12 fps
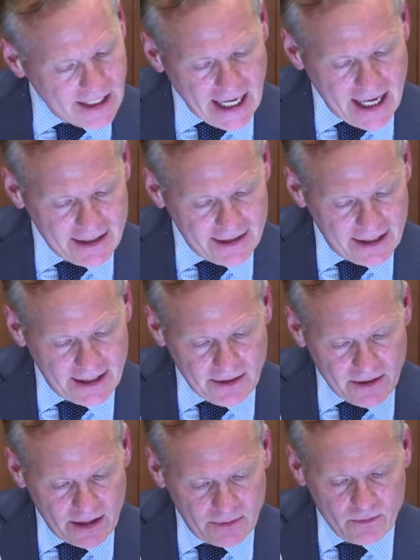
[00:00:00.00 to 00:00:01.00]
and
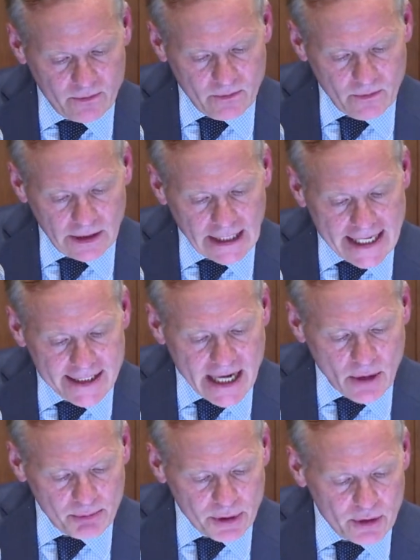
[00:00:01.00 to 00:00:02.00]
it lays
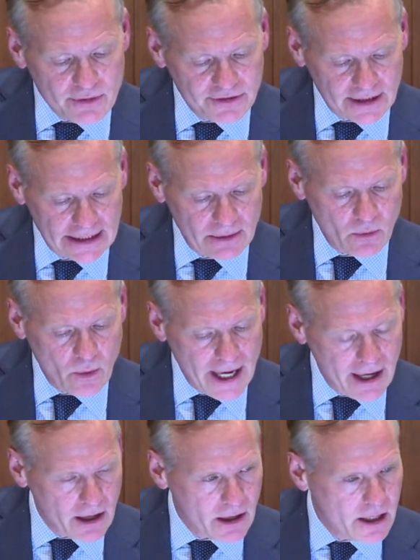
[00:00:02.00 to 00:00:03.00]
out beautifully
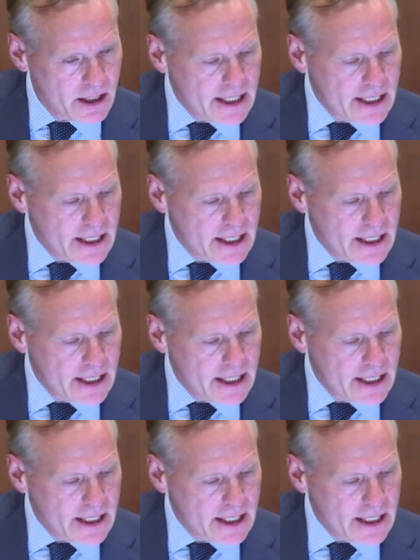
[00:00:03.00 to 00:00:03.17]
where